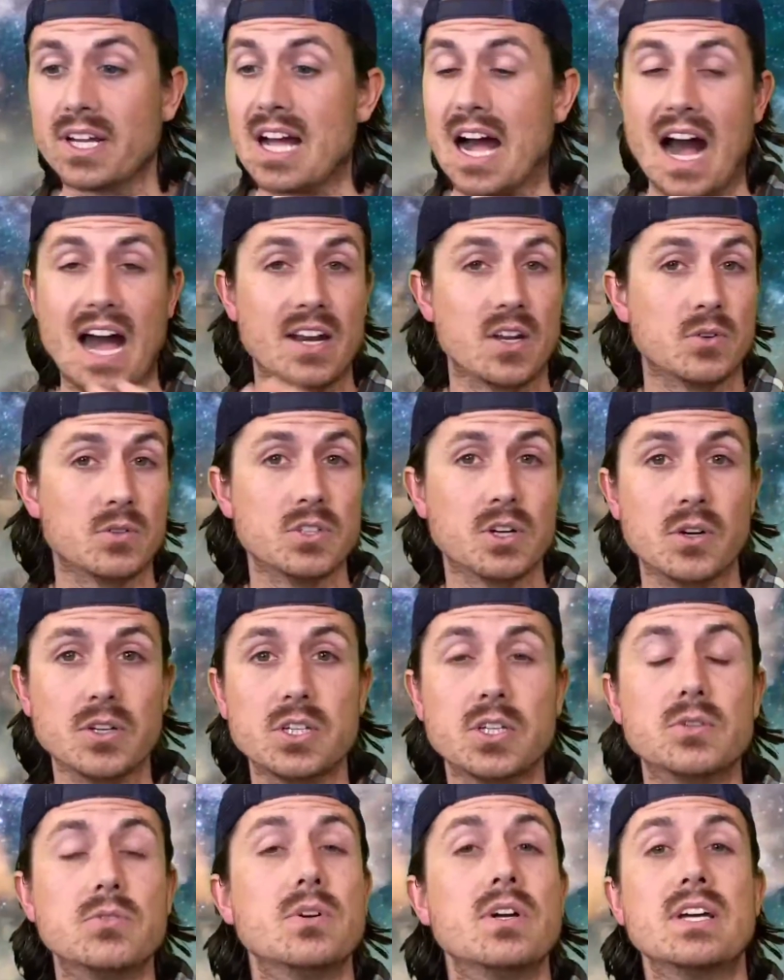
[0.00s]
I don't know
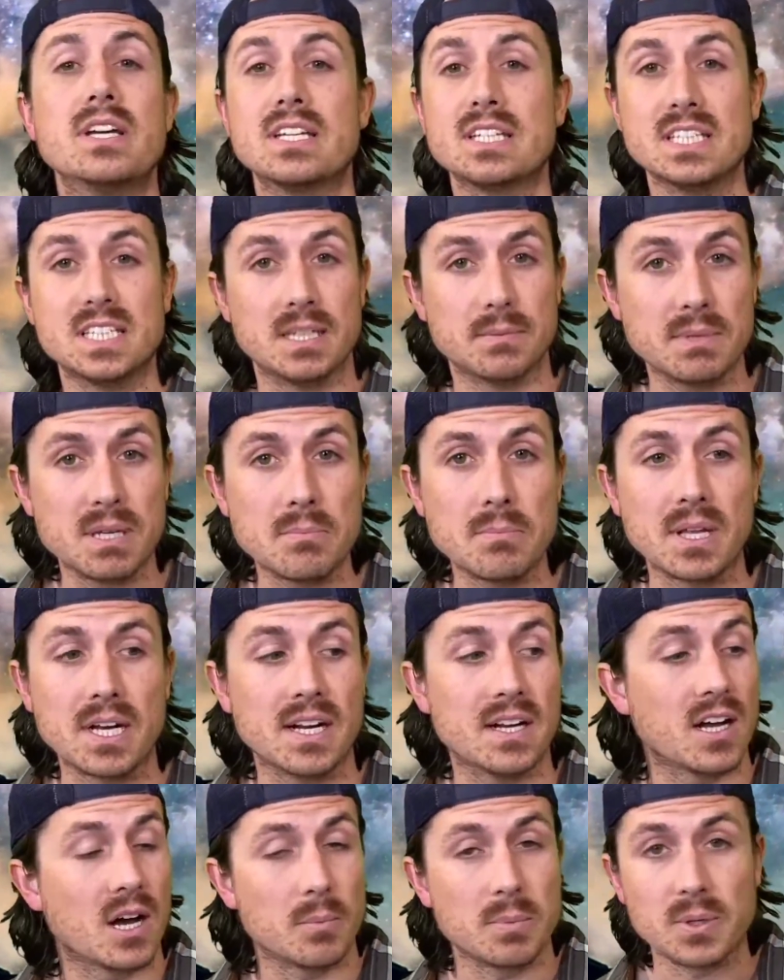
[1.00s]
you. Give me a minute.
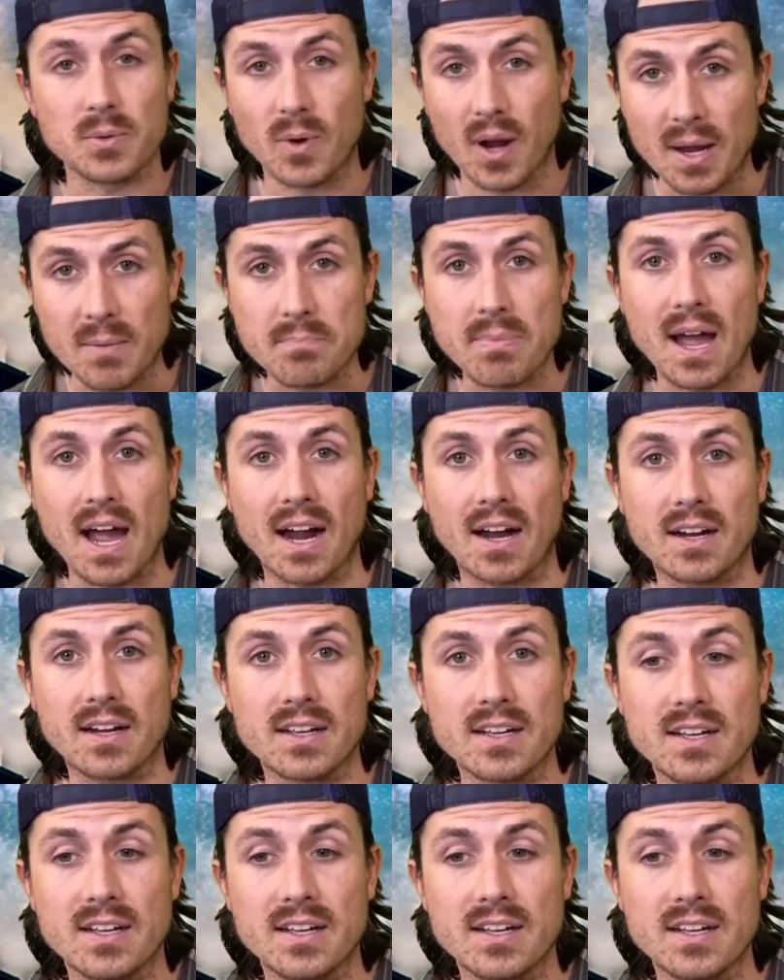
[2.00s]
I'll be right back."